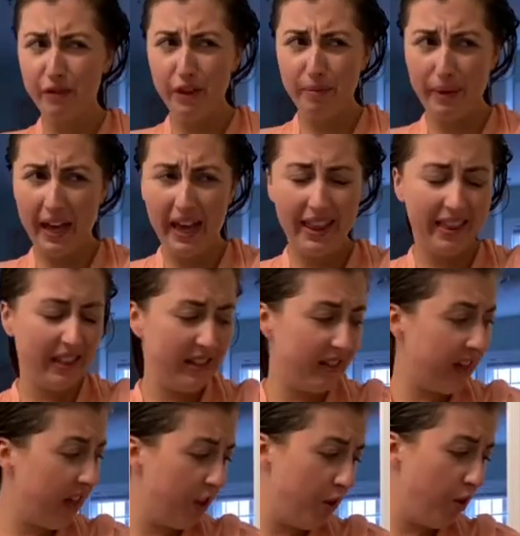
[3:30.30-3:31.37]
the bath is
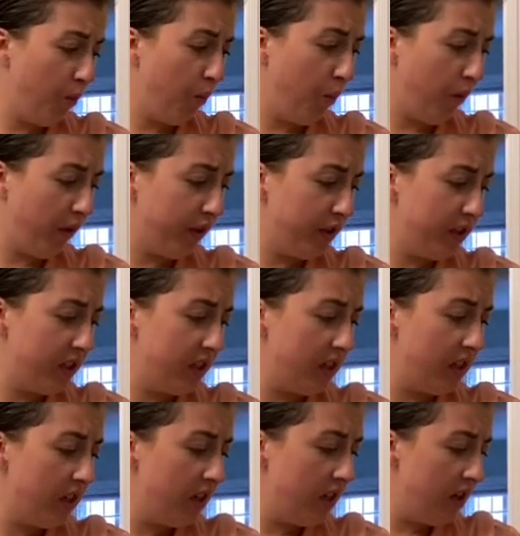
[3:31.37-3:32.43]
like the worst
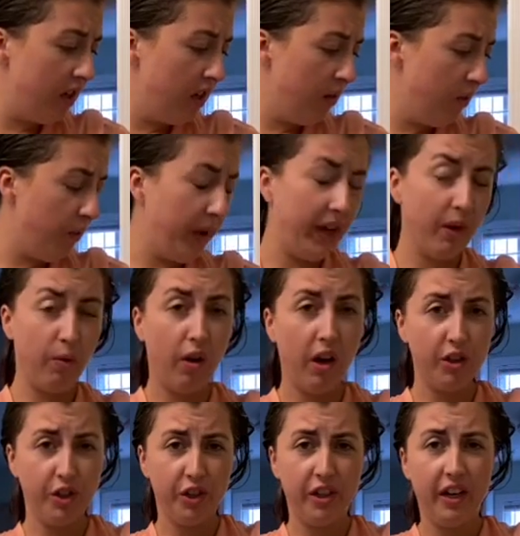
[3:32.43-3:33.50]
way to
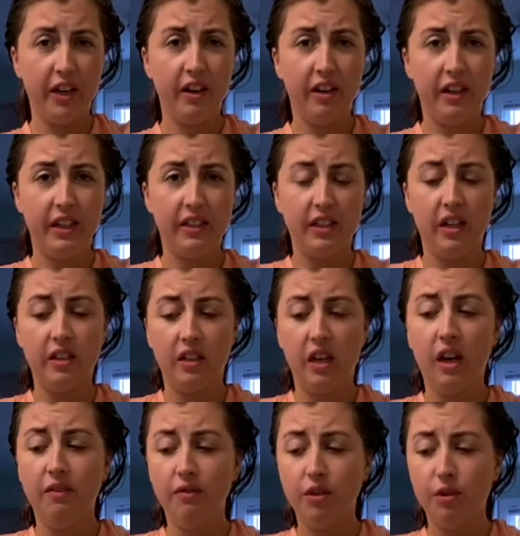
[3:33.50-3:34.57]
wash your hair. It's
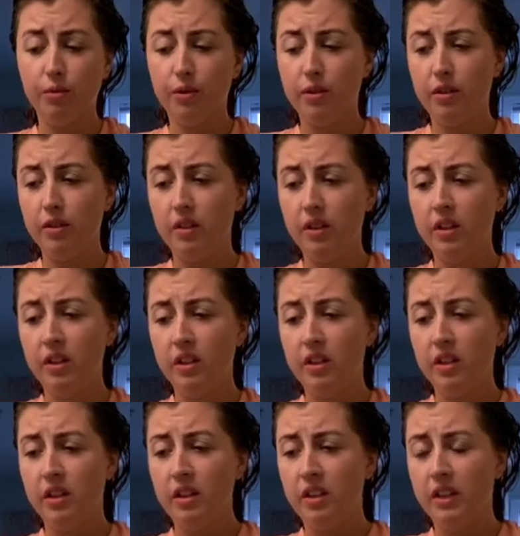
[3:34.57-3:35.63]
uncomfortable.
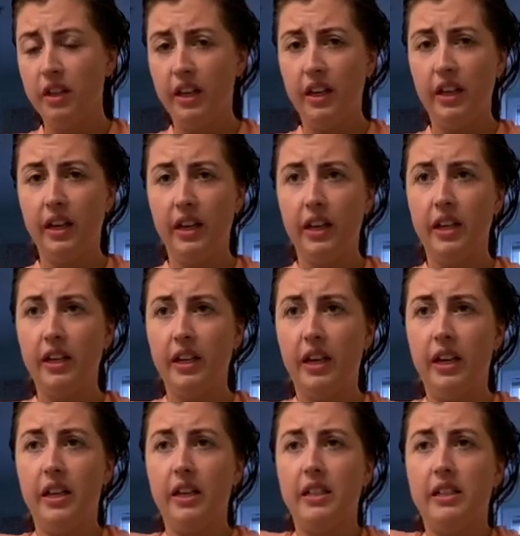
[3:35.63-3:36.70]
It
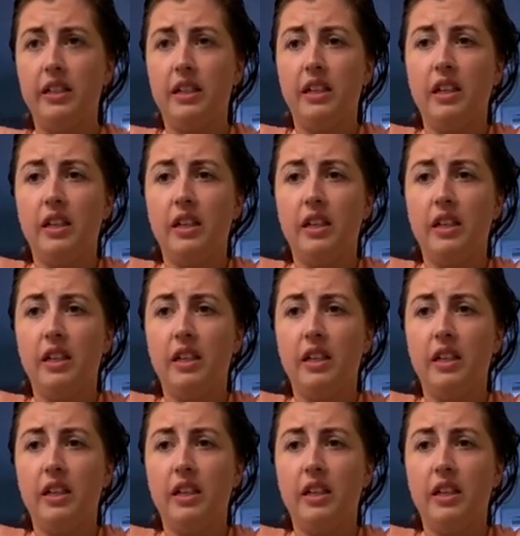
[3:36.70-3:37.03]
is